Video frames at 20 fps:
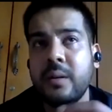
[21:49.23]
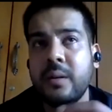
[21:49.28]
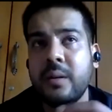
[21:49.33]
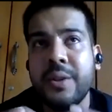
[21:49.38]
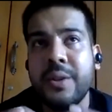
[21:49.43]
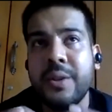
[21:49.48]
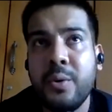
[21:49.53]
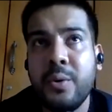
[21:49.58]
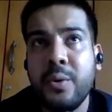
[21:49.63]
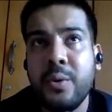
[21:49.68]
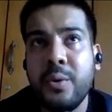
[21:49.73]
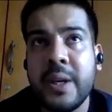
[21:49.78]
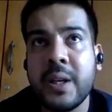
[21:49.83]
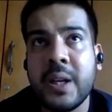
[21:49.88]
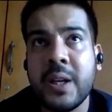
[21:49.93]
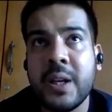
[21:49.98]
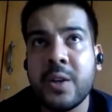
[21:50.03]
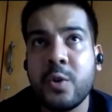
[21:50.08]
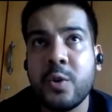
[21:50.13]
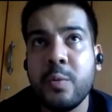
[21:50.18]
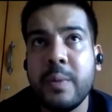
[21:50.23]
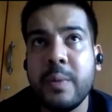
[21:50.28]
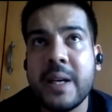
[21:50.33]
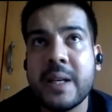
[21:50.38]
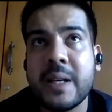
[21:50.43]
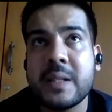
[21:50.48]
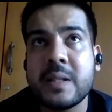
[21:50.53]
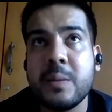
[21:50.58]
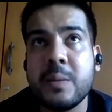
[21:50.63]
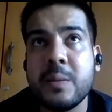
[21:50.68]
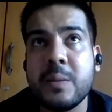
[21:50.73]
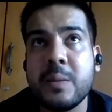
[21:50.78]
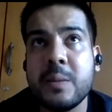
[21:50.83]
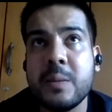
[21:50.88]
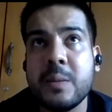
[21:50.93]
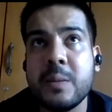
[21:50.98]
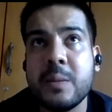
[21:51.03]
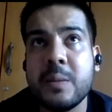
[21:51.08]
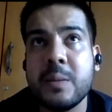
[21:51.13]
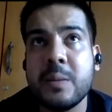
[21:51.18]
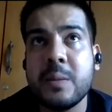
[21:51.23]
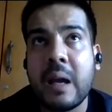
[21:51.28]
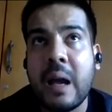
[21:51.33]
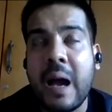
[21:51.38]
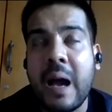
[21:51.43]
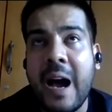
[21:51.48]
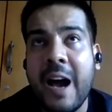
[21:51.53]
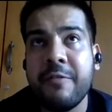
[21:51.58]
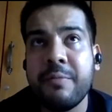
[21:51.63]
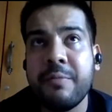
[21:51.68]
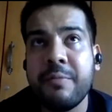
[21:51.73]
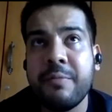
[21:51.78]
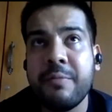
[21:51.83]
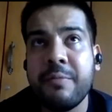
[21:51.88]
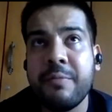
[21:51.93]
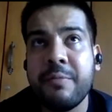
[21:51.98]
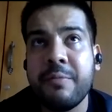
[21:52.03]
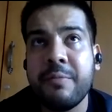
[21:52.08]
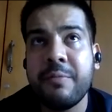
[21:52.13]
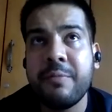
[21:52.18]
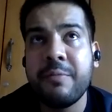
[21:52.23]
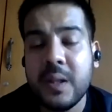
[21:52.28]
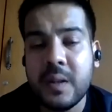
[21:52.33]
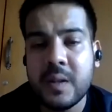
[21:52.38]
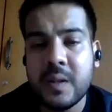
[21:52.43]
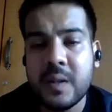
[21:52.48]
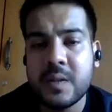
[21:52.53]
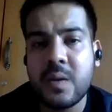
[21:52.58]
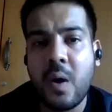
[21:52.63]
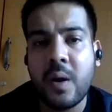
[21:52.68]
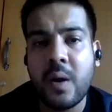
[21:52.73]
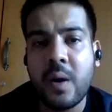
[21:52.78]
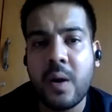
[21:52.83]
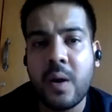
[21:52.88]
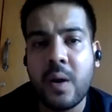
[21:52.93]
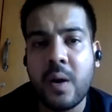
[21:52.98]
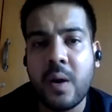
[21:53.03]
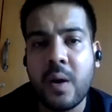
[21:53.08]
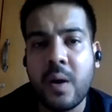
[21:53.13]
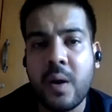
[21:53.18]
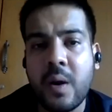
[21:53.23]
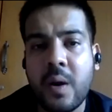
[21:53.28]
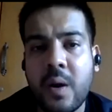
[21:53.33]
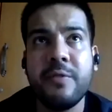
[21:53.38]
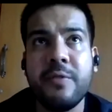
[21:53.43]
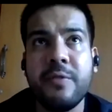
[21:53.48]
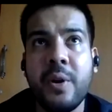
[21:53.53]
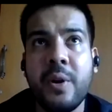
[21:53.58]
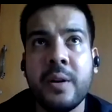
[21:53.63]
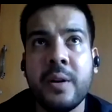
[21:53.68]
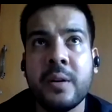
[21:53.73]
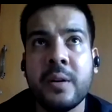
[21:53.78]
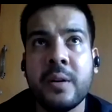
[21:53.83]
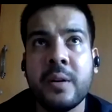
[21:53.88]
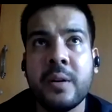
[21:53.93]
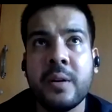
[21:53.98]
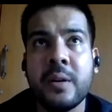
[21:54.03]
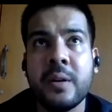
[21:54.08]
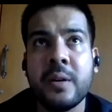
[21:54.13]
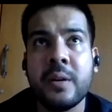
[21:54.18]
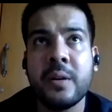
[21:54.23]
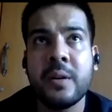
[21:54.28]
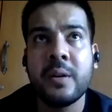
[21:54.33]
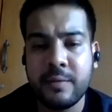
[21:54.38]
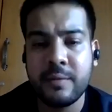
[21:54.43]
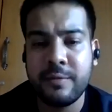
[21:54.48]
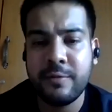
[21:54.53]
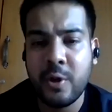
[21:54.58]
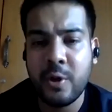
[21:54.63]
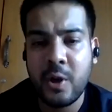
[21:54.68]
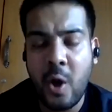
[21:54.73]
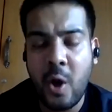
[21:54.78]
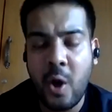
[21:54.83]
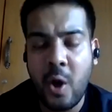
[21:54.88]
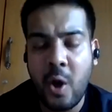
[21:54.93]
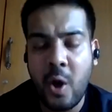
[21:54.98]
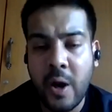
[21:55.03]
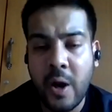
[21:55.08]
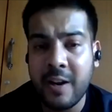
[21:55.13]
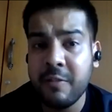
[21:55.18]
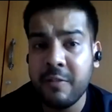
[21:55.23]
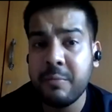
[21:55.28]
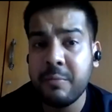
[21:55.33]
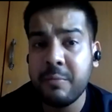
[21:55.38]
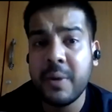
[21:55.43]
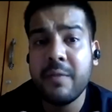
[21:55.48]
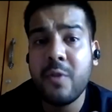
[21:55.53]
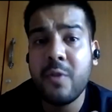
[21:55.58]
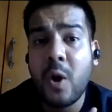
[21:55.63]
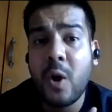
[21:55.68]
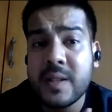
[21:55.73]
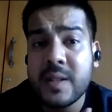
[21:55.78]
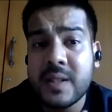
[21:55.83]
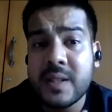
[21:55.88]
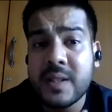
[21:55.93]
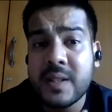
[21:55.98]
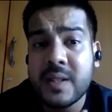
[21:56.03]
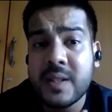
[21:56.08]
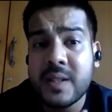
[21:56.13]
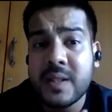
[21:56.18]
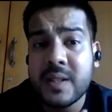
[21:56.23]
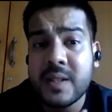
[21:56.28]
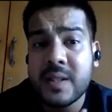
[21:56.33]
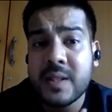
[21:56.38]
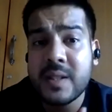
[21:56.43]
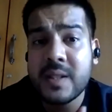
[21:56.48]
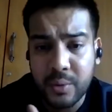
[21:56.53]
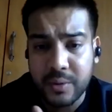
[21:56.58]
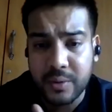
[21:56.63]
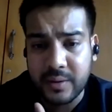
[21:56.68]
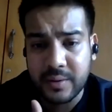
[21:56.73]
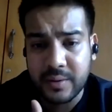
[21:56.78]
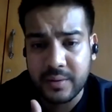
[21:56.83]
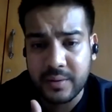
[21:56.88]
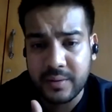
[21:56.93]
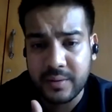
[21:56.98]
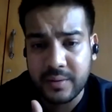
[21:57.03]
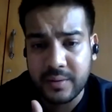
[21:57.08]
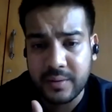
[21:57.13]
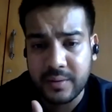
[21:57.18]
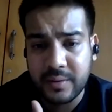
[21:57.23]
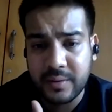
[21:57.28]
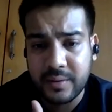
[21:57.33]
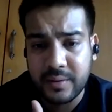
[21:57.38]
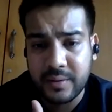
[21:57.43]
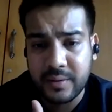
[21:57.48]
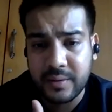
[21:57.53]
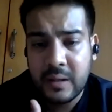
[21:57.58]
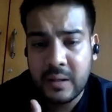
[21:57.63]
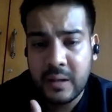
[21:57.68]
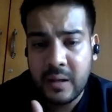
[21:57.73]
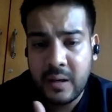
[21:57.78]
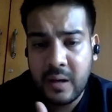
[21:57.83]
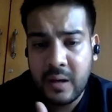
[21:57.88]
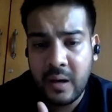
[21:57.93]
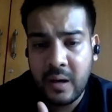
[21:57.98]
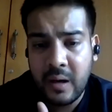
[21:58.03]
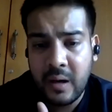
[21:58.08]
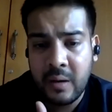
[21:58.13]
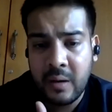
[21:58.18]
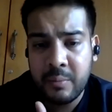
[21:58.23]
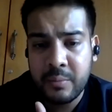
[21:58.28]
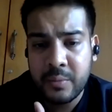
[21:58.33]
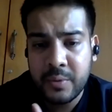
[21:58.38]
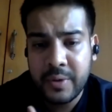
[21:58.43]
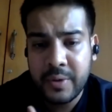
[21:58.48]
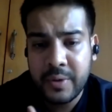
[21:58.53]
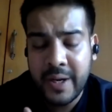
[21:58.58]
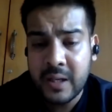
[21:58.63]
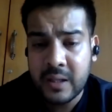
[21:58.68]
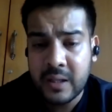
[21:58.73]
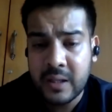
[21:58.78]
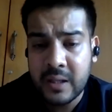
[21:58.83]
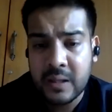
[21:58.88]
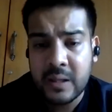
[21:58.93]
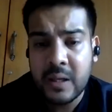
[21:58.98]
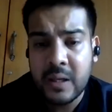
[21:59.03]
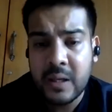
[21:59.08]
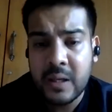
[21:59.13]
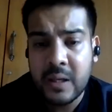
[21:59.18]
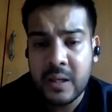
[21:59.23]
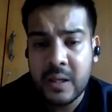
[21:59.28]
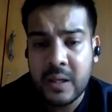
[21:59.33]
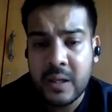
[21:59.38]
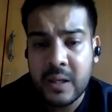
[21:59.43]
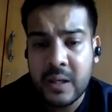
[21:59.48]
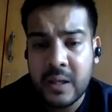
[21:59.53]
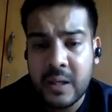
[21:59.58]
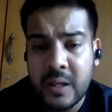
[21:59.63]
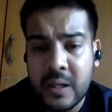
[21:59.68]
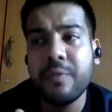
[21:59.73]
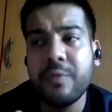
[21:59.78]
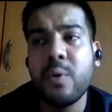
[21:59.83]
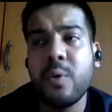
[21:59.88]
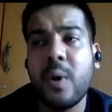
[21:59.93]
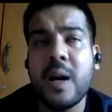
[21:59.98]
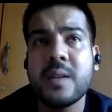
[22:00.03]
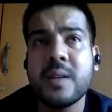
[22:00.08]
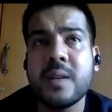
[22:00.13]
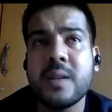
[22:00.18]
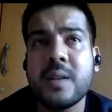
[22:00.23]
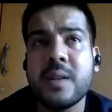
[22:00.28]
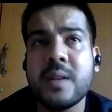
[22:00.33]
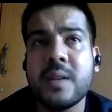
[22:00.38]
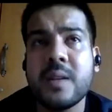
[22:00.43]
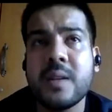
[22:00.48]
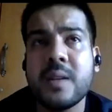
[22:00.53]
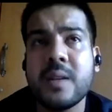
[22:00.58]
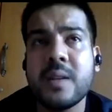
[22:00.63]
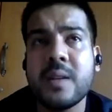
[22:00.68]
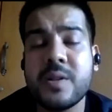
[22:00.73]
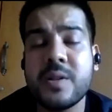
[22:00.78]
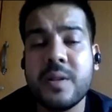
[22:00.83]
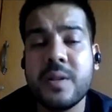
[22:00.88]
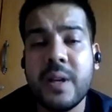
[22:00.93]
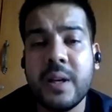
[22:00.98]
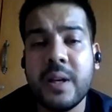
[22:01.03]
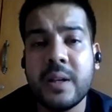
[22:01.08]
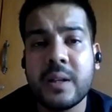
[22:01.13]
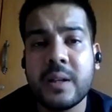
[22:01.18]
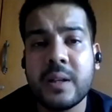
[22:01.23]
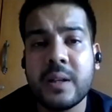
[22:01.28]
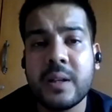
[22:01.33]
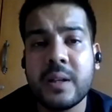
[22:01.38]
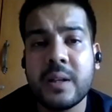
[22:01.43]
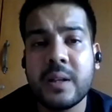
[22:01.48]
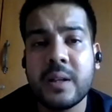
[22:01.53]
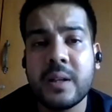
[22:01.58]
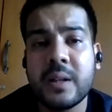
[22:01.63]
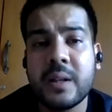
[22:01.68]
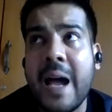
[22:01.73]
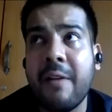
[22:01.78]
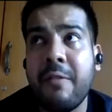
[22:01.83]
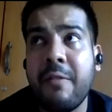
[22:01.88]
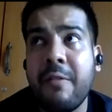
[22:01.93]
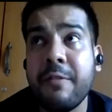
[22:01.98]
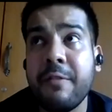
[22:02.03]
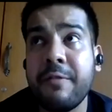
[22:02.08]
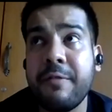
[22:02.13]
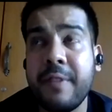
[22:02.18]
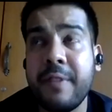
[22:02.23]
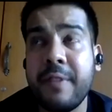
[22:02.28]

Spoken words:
it could be as simple as I've been in this organization for long enough, but I've not seen any growth, right? Again, you have to ask yourself the question that have I